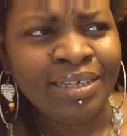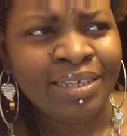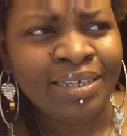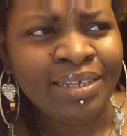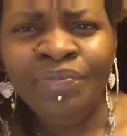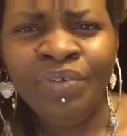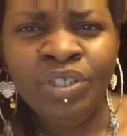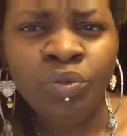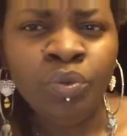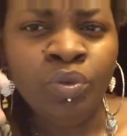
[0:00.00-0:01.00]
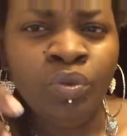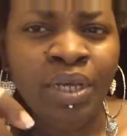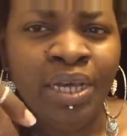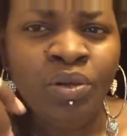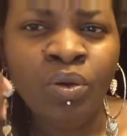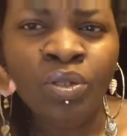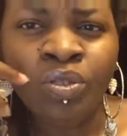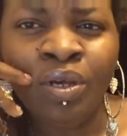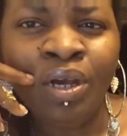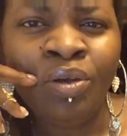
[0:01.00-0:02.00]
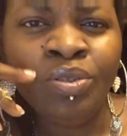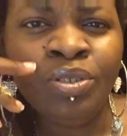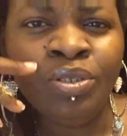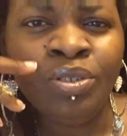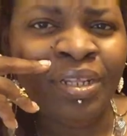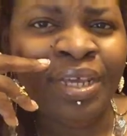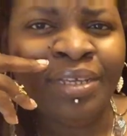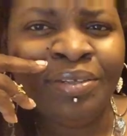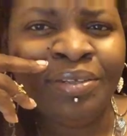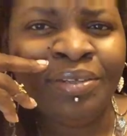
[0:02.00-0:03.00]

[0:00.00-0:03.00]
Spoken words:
individual. And also, I also feel like you're